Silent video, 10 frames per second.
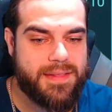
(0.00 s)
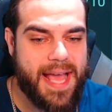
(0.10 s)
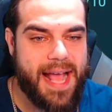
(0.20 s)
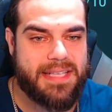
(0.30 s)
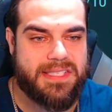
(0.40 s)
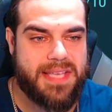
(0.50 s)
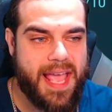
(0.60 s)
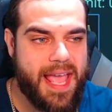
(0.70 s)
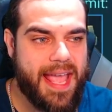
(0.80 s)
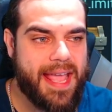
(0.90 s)
that's
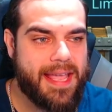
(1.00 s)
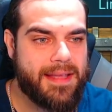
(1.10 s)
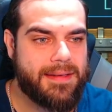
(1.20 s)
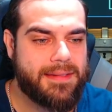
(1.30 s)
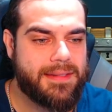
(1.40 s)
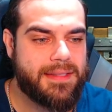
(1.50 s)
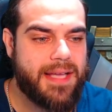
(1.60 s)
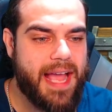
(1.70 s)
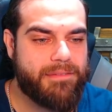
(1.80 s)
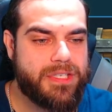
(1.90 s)
a
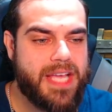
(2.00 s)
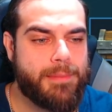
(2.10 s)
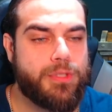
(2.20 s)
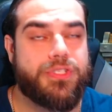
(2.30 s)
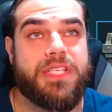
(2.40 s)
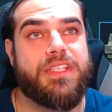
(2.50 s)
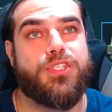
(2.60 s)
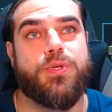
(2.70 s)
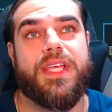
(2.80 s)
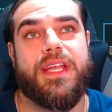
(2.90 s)
every time you'll see
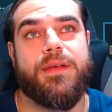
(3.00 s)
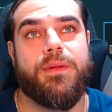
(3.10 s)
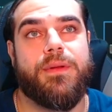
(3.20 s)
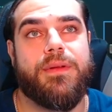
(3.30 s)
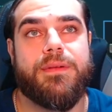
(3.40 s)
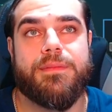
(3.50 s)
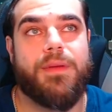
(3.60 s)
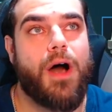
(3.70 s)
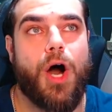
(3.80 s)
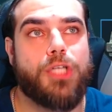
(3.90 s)
this, you can get it
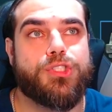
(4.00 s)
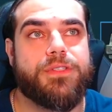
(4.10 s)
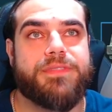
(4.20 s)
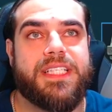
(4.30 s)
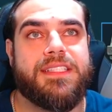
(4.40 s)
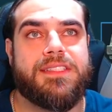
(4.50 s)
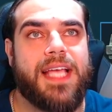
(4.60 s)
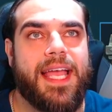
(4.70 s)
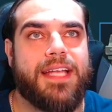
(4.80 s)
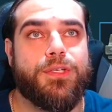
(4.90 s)
100 of
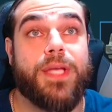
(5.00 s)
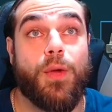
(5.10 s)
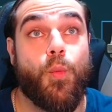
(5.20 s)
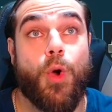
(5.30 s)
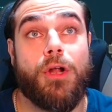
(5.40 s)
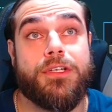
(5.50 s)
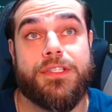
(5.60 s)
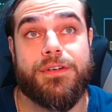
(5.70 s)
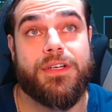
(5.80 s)
these, and you get one